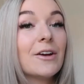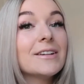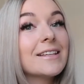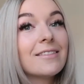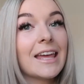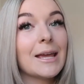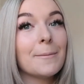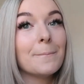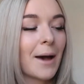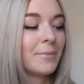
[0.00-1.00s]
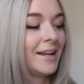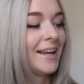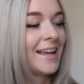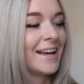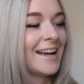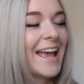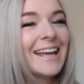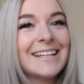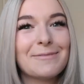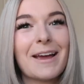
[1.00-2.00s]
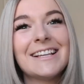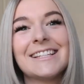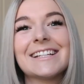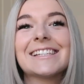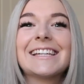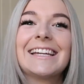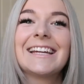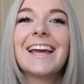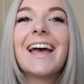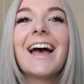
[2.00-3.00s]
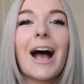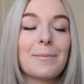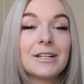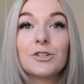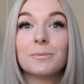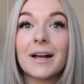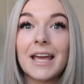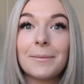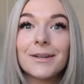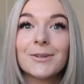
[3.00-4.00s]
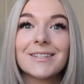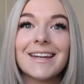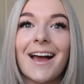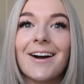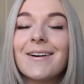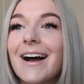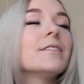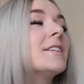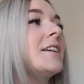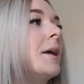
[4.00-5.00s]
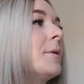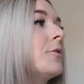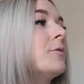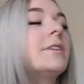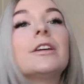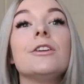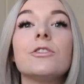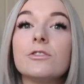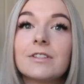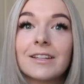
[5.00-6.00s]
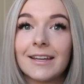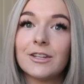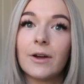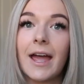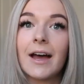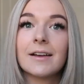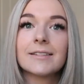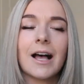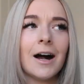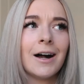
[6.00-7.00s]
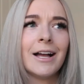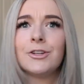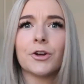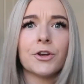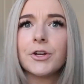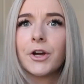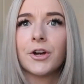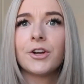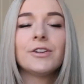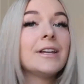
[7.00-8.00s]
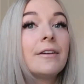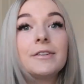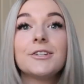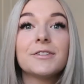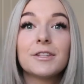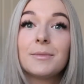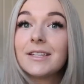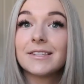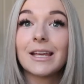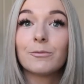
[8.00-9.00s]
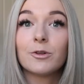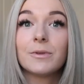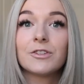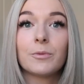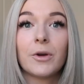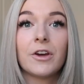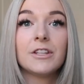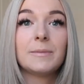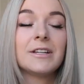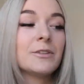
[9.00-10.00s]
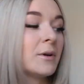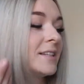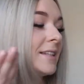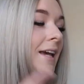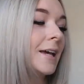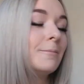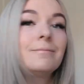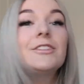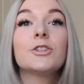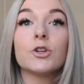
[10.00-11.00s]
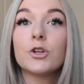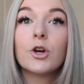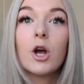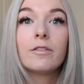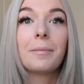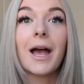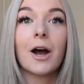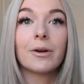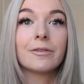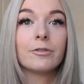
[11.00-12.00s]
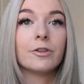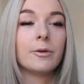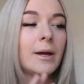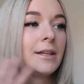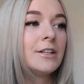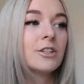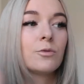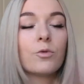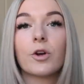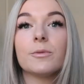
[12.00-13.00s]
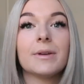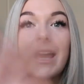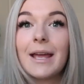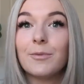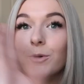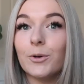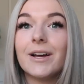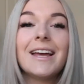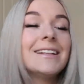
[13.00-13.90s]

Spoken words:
There is a theme happening here, and basically I'm gonna talk about chemicals now. Obviously chemicals that you use to clean your house are a no-go. Never use them in the same room as your birds because once again, it's too overpowering for them and they just won't be able,